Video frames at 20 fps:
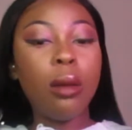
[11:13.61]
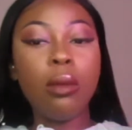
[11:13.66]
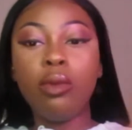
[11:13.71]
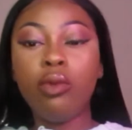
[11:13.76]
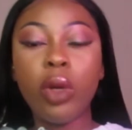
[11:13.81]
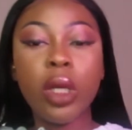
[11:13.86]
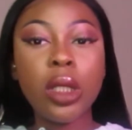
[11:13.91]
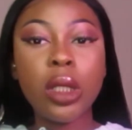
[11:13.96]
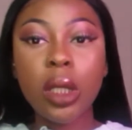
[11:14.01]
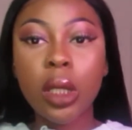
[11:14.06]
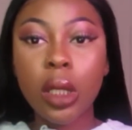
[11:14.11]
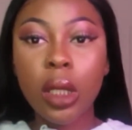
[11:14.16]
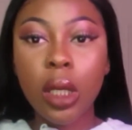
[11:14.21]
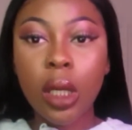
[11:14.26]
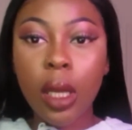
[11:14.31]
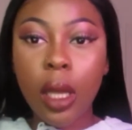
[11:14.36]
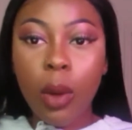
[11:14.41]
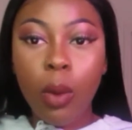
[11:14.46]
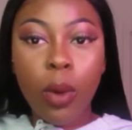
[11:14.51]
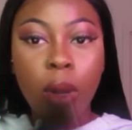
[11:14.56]

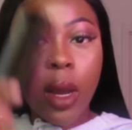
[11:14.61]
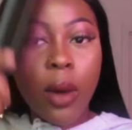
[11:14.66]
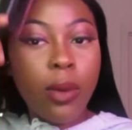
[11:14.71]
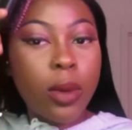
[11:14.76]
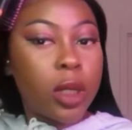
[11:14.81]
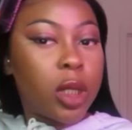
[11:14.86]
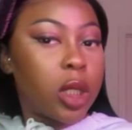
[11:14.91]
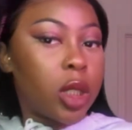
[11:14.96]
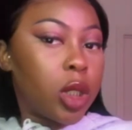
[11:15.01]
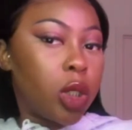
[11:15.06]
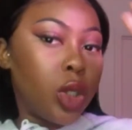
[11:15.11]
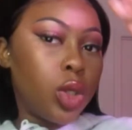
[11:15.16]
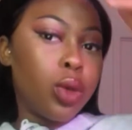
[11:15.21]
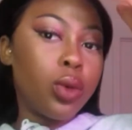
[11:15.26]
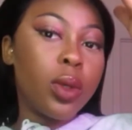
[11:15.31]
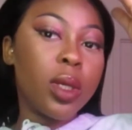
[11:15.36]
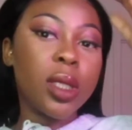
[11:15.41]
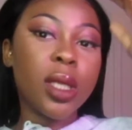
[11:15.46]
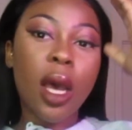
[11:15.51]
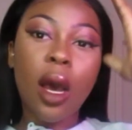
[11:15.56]
recently what I would just
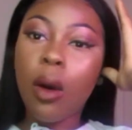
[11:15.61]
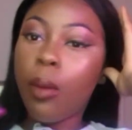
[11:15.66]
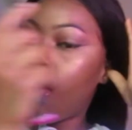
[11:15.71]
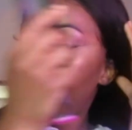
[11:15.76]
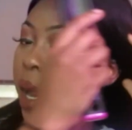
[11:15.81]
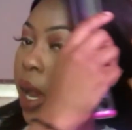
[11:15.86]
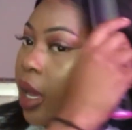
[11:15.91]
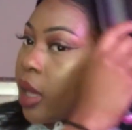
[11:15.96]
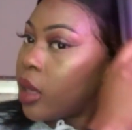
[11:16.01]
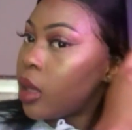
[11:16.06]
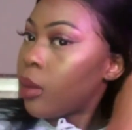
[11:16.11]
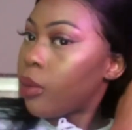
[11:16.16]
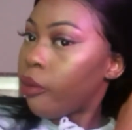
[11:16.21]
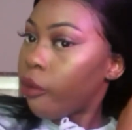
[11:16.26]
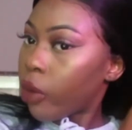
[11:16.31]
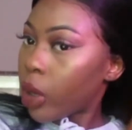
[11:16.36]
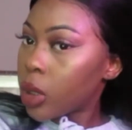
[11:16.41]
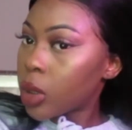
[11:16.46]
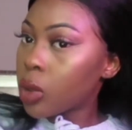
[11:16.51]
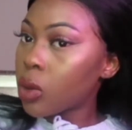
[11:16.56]
do is I'll buy the
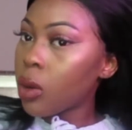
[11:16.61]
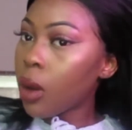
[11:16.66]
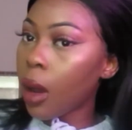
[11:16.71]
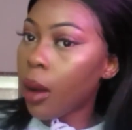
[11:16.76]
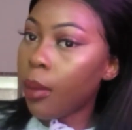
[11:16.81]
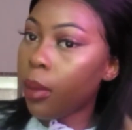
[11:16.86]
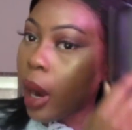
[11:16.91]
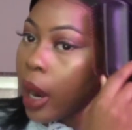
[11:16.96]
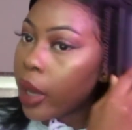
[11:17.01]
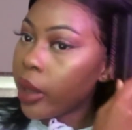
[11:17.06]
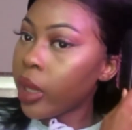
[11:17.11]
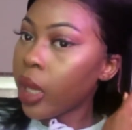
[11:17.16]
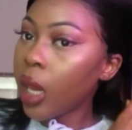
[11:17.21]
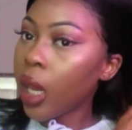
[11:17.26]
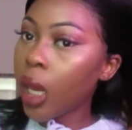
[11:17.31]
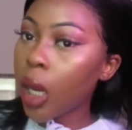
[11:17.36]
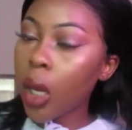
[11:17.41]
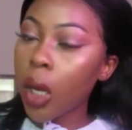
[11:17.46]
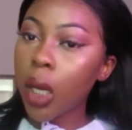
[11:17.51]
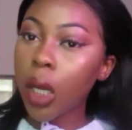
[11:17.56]
frontal, I'll buy the
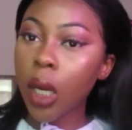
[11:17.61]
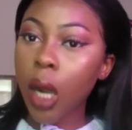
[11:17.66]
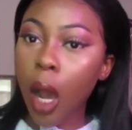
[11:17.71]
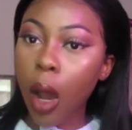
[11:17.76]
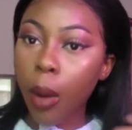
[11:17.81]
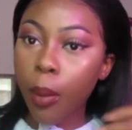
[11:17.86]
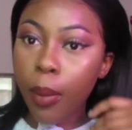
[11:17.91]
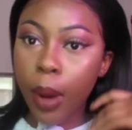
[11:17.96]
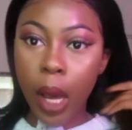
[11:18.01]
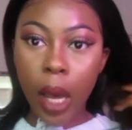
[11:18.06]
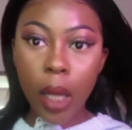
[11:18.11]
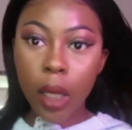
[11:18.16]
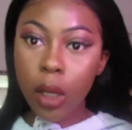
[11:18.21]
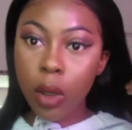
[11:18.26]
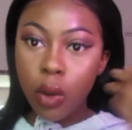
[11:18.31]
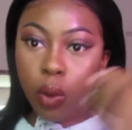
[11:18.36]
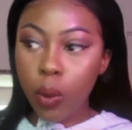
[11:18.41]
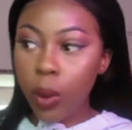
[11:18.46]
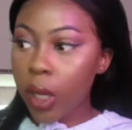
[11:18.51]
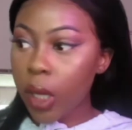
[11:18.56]
hair, and I'll buy a
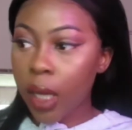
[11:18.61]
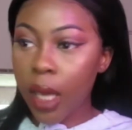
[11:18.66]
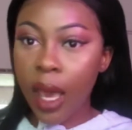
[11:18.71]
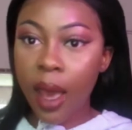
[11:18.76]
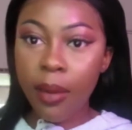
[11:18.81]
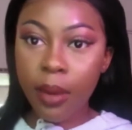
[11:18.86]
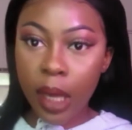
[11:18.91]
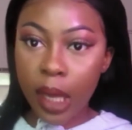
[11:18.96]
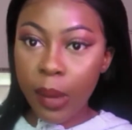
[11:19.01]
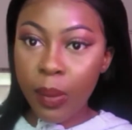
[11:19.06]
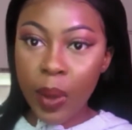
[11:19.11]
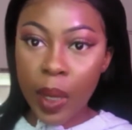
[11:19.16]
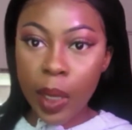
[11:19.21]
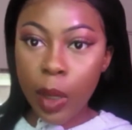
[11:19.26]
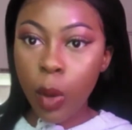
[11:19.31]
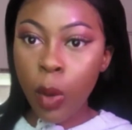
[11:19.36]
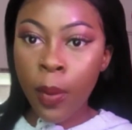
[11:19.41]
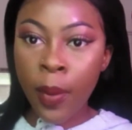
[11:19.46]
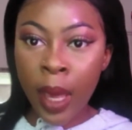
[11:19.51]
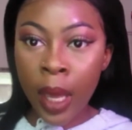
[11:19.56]
little wig cap, get my
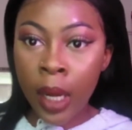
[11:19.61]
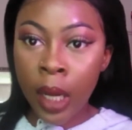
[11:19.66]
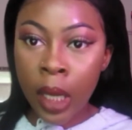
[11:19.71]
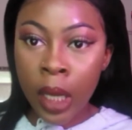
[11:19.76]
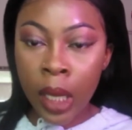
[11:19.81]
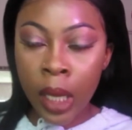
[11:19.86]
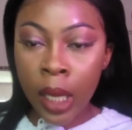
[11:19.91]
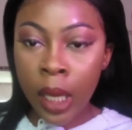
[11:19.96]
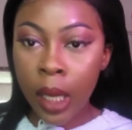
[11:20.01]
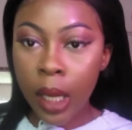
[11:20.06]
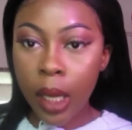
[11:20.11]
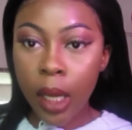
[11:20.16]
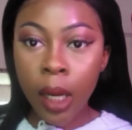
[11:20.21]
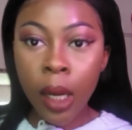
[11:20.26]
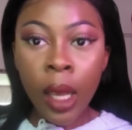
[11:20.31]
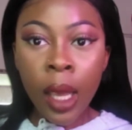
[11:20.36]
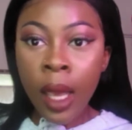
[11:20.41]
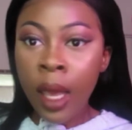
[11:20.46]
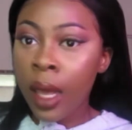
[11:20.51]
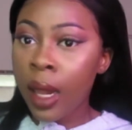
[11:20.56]
little mannequin head,
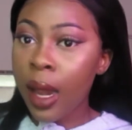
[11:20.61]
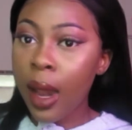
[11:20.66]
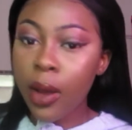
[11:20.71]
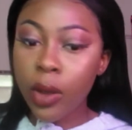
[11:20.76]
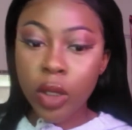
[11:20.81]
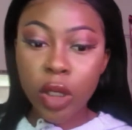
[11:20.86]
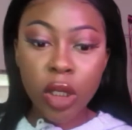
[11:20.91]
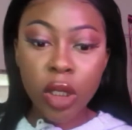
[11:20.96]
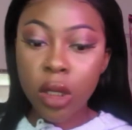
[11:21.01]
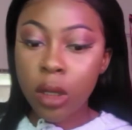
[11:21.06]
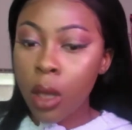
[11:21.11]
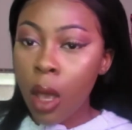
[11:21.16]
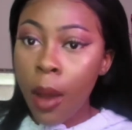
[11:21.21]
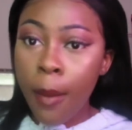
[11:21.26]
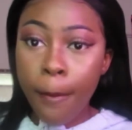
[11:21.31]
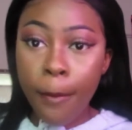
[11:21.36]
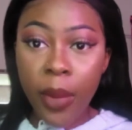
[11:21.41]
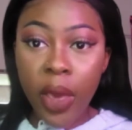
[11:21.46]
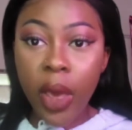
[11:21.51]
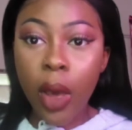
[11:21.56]
and I'll just
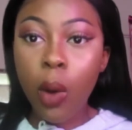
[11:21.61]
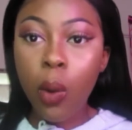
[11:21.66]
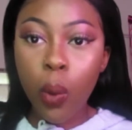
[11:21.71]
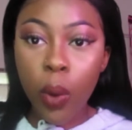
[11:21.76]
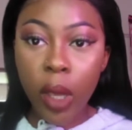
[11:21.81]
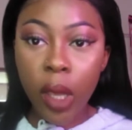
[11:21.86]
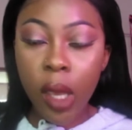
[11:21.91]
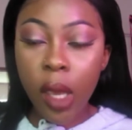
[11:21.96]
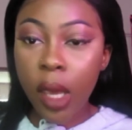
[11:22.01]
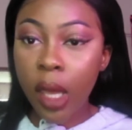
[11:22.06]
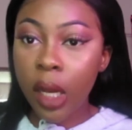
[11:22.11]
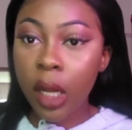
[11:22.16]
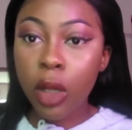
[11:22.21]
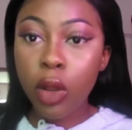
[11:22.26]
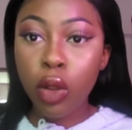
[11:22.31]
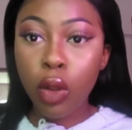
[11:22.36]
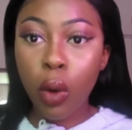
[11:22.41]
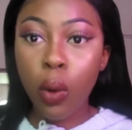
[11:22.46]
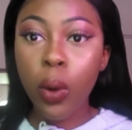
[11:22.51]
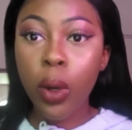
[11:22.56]
make a wig and
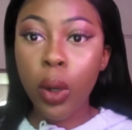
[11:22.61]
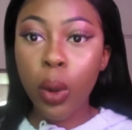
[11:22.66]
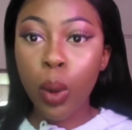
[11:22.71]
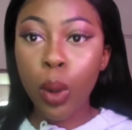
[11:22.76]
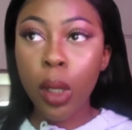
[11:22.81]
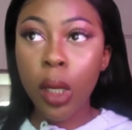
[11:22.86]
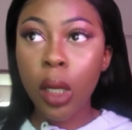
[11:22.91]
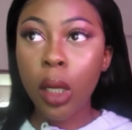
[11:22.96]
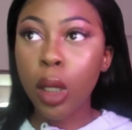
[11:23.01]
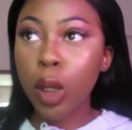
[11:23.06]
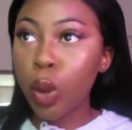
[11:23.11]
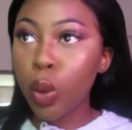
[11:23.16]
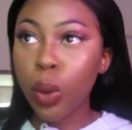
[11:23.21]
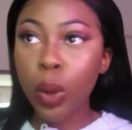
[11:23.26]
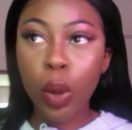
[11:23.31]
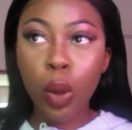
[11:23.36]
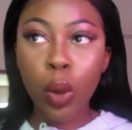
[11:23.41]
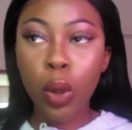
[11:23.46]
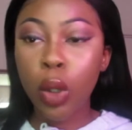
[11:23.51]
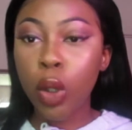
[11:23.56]
then throw it on and glue
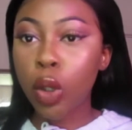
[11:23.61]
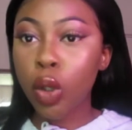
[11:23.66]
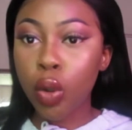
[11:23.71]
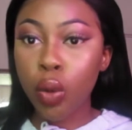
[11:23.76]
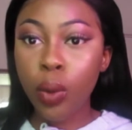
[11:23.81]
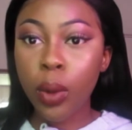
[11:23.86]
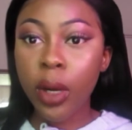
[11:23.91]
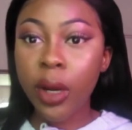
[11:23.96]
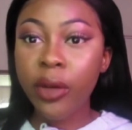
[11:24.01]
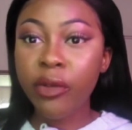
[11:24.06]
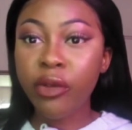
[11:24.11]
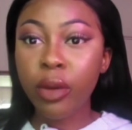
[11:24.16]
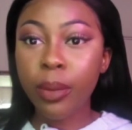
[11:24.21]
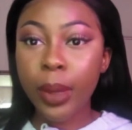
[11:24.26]
it on or do whatever.